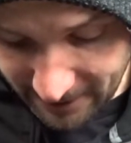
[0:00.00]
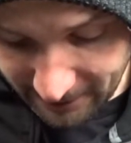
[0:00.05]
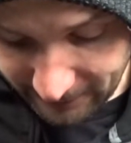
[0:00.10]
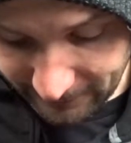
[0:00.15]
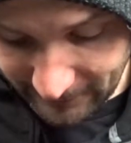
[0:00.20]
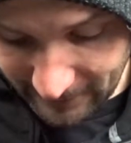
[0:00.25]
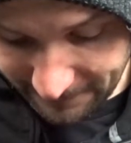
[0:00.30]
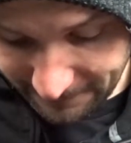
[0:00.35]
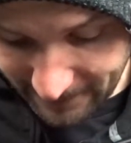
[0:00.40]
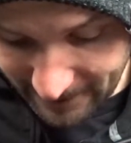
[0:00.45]

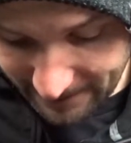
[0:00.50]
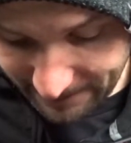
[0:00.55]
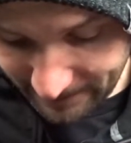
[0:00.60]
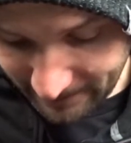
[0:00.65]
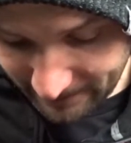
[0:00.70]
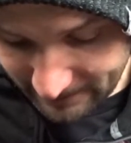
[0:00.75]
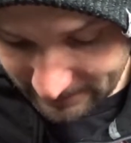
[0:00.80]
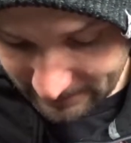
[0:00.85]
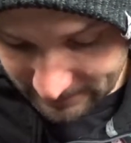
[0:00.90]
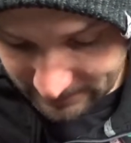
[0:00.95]
yourself right up
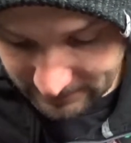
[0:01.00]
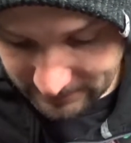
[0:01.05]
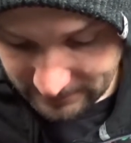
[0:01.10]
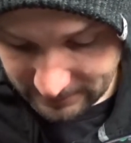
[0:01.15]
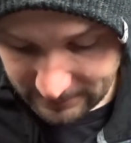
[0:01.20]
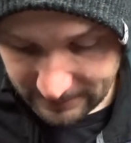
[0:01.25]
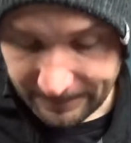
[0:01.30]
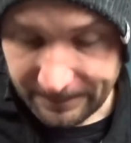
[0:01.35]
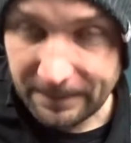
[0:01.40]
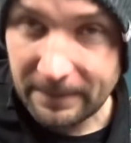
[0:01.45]
here
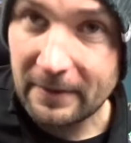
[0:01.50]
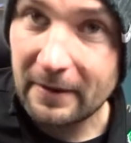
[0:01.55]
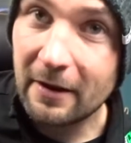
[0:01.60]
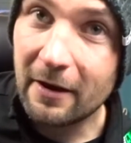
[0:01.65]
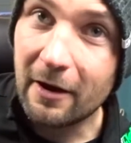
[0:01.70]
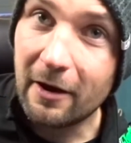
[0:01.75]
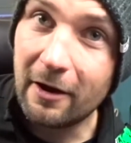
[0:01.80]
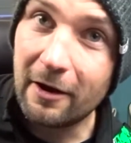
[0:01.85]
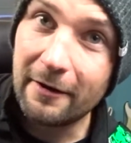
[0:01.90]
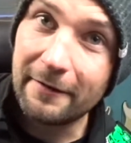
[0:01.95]

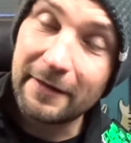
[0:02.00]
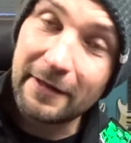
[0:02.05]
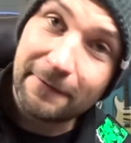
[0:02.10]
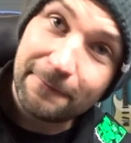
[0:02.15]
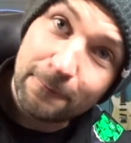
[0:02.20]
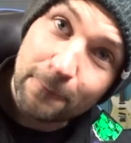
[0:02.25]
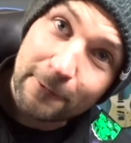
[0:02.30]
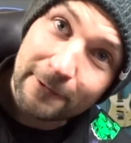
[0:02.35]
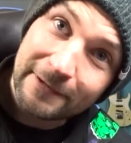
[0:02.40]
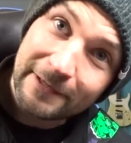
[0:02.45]
on the
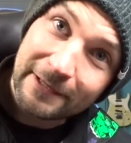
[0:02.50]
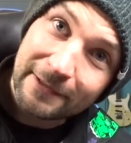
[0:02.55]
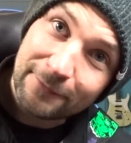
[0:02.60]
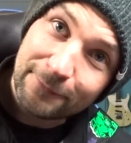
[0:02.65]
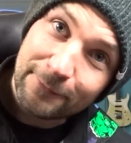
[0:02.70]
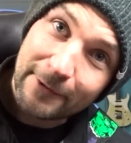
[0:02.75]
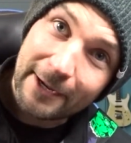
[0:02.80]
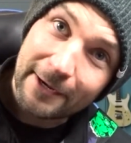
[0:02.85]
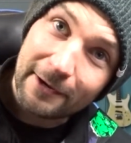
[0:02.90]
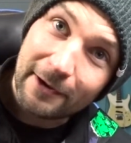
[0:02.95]
14th
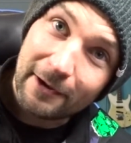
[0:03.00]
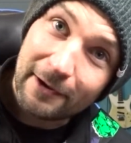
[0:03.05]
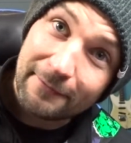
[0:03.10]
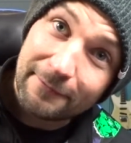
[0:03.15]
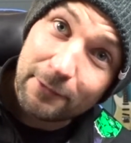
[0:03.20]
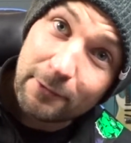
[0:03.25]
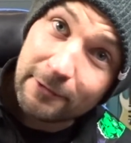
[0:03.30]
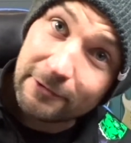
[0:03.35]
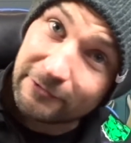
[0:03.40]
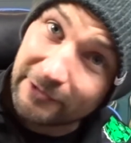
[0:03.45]
fret of
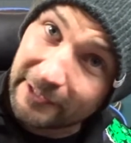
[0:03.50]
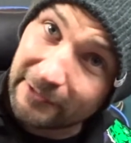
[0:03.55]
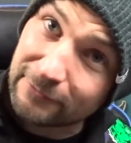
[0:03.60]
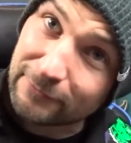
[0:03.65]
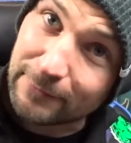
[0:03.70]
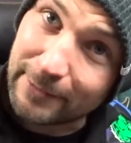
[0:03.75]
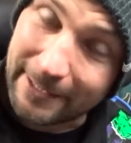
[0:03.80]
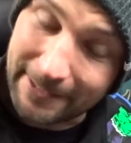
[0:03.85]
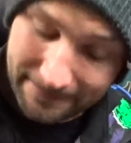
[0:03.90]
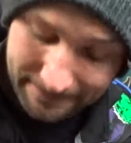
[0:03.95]
your G
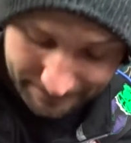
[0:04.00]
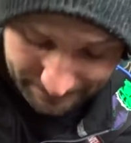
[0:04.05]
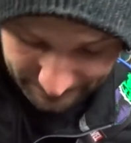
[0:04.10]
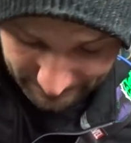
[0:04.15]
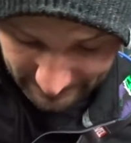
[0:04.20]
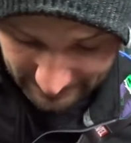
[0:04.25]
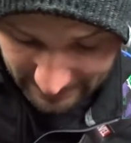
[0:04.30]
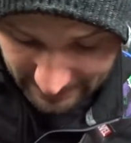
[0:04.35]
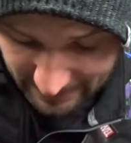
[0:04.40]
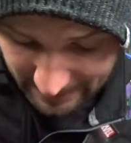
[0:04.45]
string,
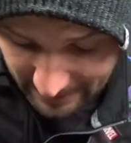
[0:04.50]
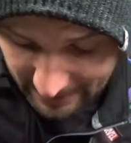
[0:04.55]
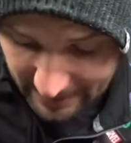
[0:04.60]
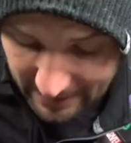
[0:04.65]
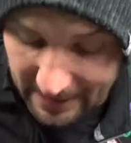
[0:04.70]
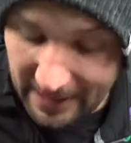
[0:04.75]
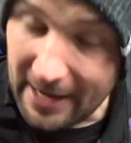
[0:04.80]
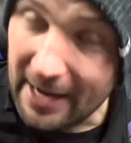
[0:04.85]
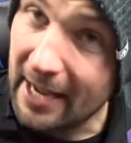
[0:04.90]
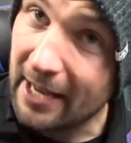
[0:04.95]

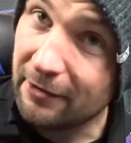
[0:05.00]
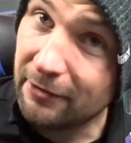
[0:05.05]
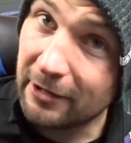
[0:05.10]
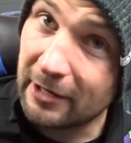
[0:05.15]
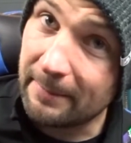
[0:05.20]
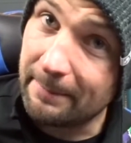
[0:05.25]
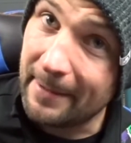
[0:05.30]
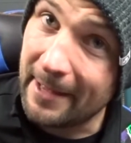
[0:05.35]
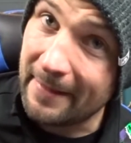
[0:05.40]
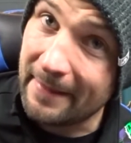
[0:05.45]
and you're
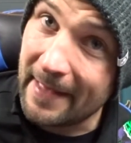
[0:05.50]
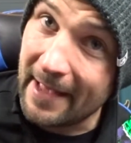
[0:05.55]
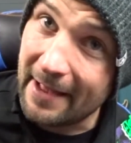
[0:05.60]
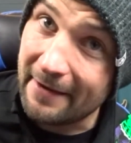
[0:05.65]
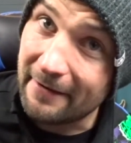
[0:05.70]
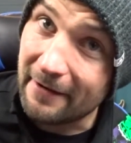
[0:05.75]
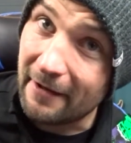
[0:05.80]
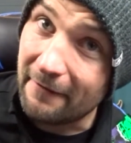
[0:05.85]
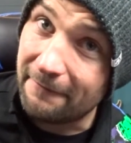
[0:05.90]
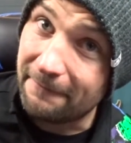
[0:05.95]
going to bend
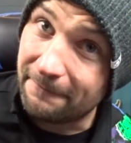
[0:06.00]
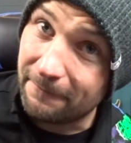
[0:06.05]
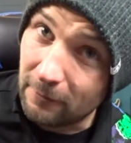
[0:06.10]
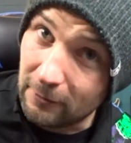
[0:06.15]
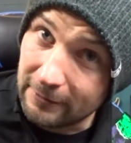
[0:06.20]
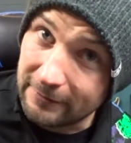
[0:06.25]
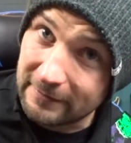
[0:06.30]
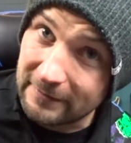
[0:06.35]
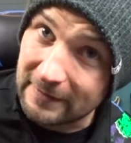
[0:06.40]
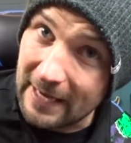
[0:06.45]
that a
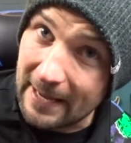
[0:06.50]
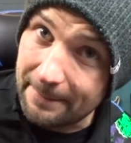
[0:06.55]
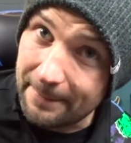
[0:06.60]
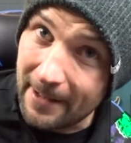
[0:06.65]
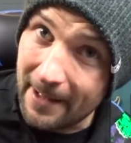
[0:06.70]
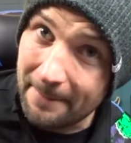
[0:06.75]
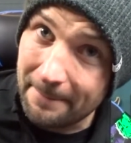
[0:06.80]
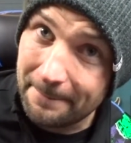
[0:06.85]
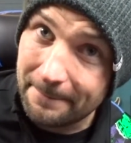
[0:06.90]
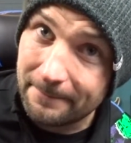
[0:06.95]
full step
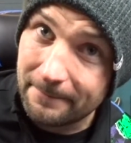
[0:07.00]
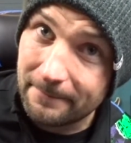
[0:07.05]
up.